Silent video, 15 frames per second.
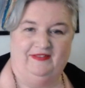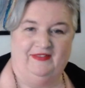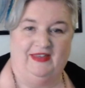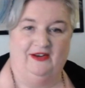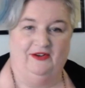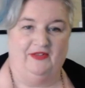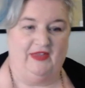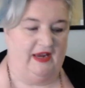
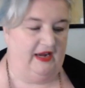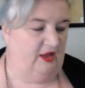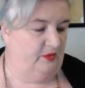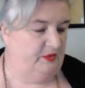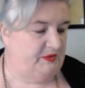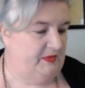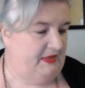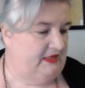You know, that
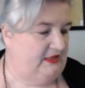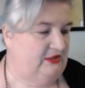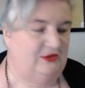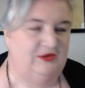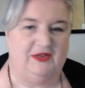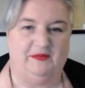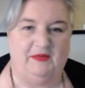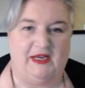helps me
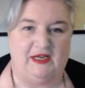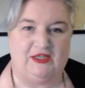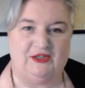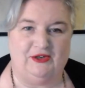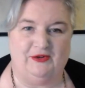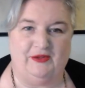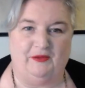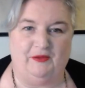too to make
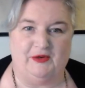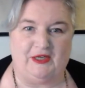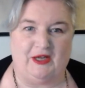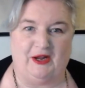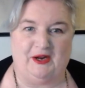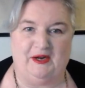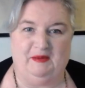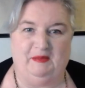sure that we're
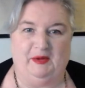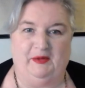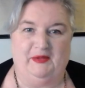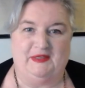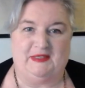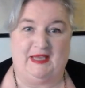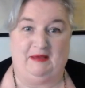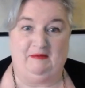talking about
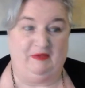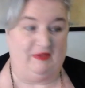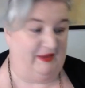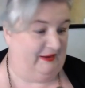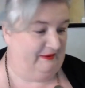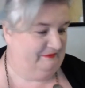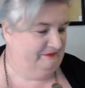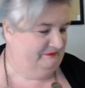the same
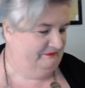thing.